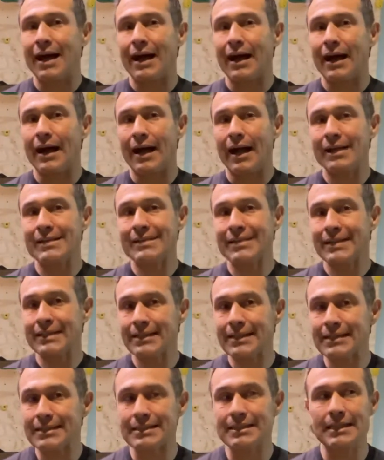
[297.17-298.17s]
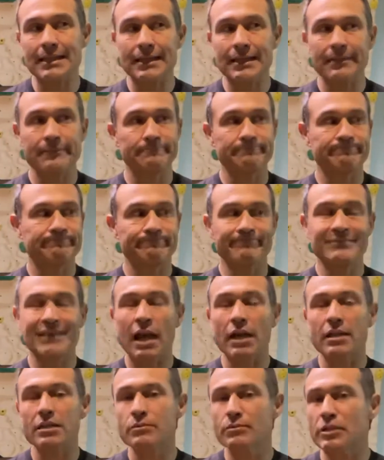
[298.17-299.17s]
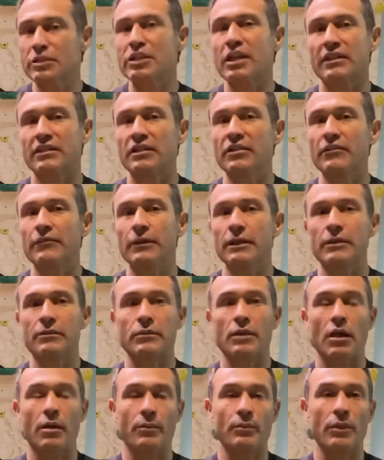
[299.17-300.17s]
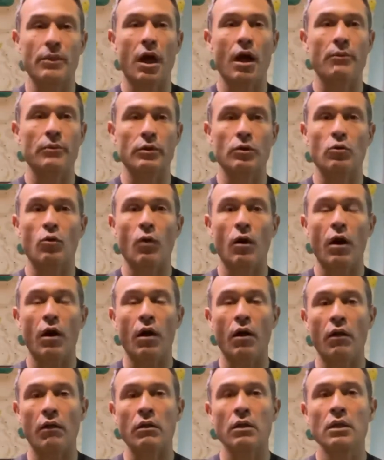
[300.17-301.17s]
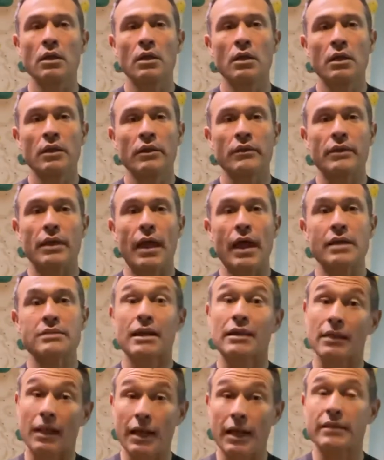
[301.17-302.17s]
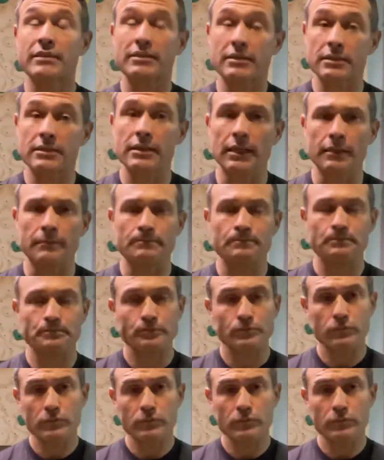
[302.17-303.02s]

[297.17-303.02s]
I tend to see not as much activity in the abdominal wall as I like to see.